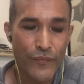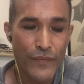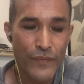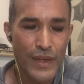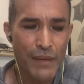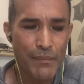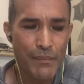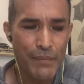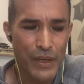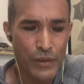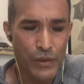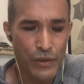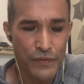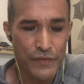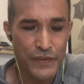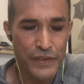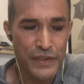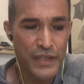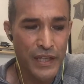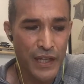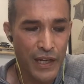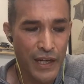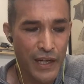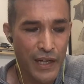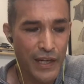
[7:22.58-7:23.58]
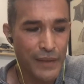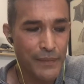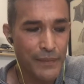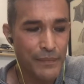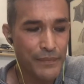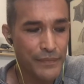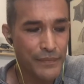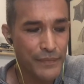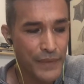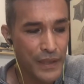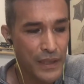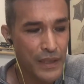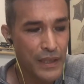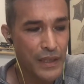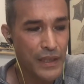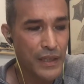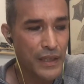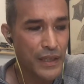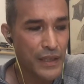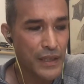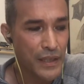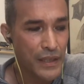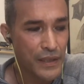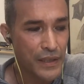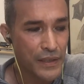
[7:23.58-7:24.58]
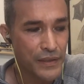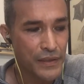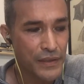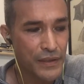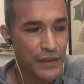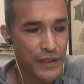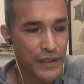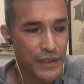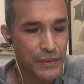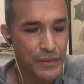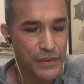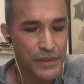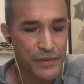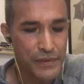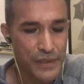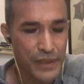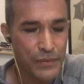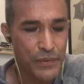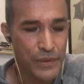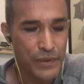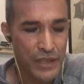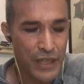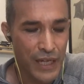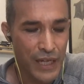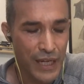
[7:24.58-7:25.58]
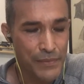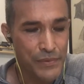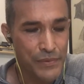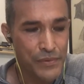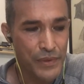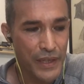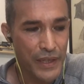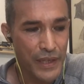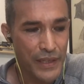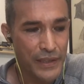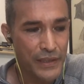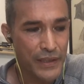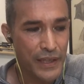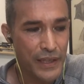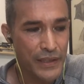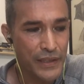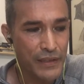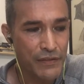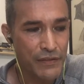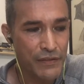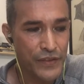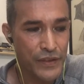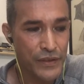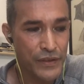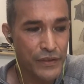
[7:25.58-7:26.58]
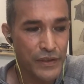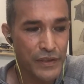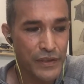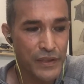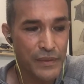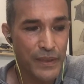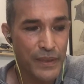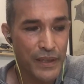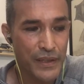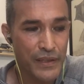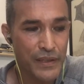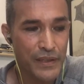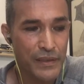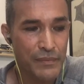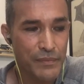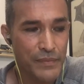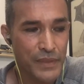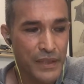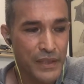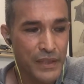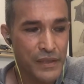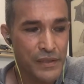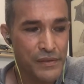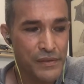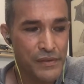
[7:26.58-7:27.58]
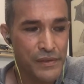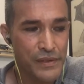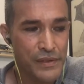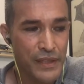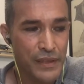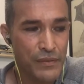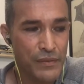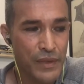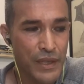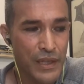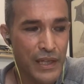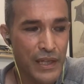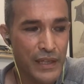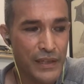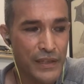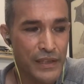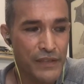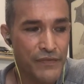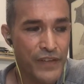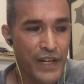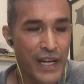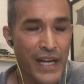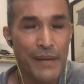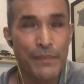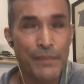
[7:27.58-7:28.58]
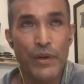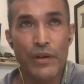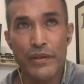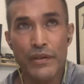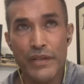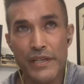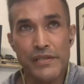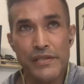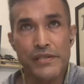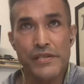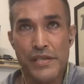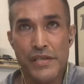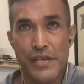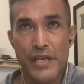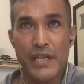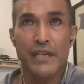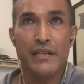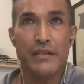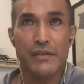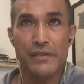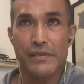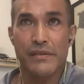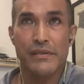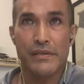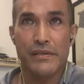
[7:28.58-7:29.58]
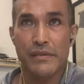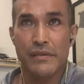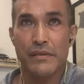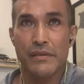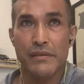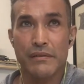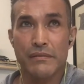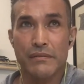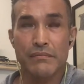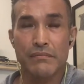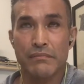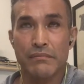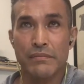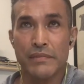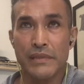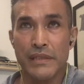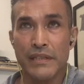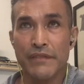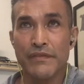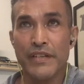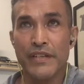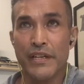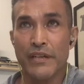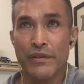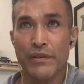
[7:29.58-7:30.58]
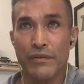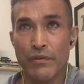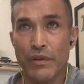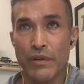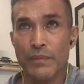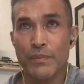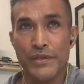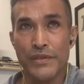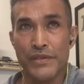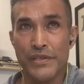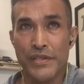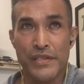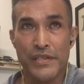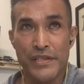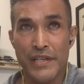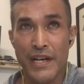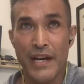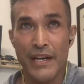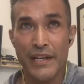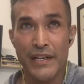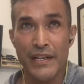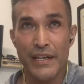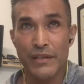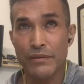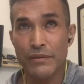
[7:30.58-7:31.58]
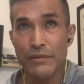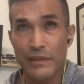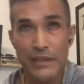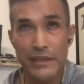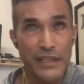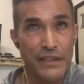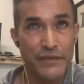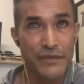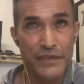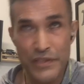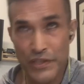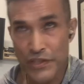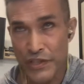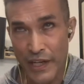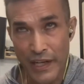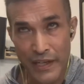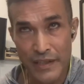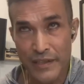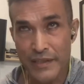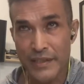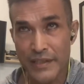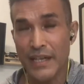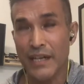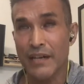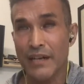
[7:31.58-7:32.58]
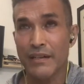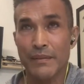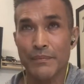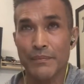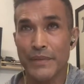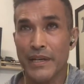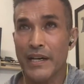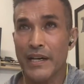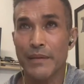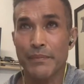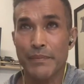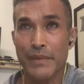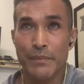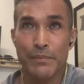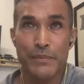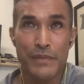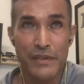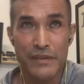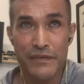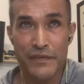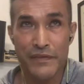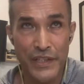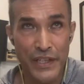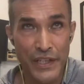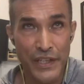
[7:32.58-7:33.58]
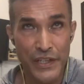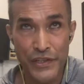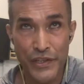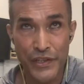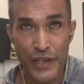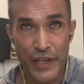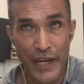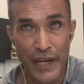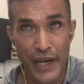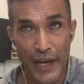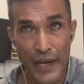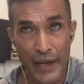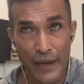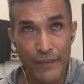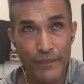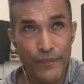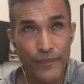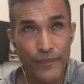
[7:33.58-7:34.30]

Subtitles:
But over time, there were times when I didn't feel good about it, because it's like, well, if I am all these things living in normal society, I don't live in Chinatown, I'm not a member of an Asian gang.